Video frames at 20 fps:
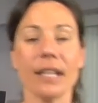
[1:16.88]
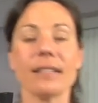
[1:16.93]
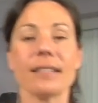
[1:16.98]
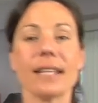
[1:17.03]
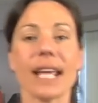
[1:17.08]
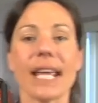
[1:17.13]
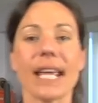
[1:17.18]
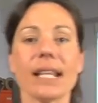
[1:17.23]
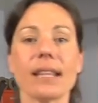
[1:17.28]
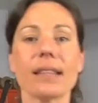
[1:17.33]

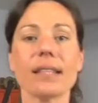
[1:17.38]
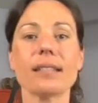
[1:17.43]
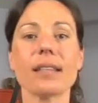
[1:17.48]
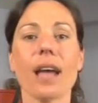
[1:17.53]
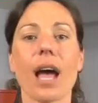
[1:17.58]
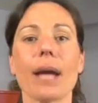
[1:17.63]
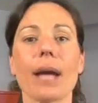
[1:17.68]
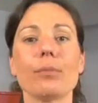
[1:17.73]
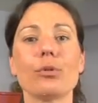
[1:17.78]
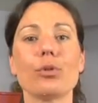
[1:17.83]
Take the
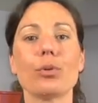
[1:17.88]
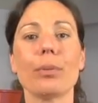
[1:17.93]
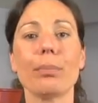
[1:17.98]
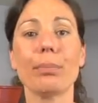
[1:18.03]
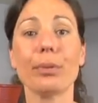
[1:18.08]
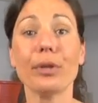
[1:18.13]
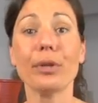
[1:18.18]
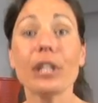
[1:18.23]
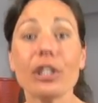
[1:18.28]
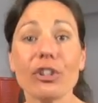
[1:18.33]
time to
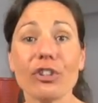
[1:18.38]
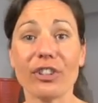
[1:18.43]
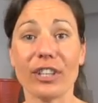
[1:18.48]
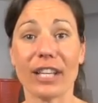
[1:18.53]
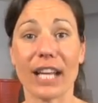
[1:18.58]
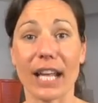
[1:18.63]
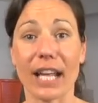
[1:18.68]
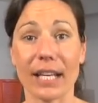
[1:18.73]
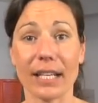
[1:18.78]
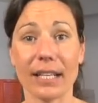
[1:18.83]

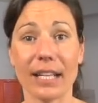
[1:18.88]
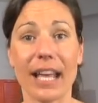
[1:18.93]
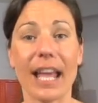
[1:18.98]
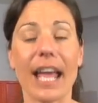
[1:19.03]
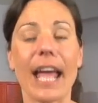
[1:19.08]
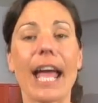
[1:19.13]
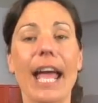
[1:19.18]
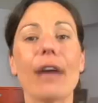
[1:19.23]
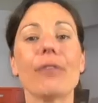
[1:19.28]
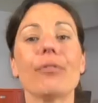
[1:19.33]
appreciate
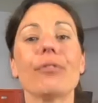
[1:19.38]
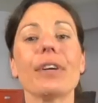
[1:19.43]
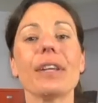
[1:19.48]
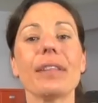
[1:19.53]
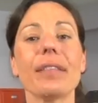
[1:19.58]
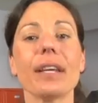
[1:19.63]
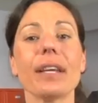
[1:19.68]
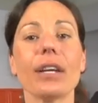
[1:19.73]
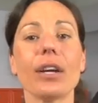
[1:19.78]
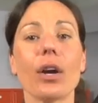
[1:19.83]

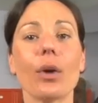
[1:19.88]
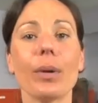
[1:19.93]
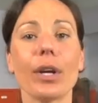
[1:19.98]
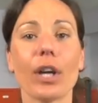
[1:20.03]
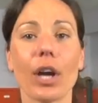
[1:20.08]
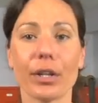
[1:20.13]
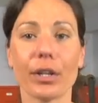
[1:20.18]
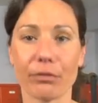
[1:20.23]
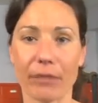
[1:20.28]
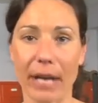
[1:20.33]
everything going
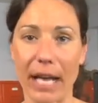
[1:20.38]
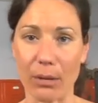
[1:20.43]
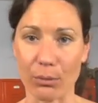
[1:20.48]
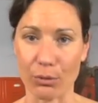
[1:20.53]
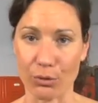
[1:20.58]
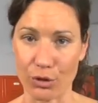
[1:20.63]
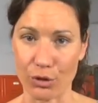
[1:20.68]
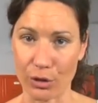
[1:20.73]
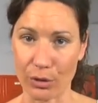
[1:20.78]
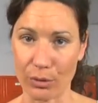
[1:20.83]
on
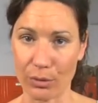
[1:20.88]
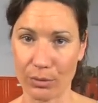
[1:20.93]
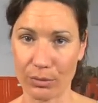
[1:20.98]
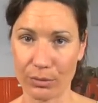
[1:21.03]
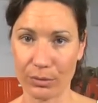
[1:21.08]
around you.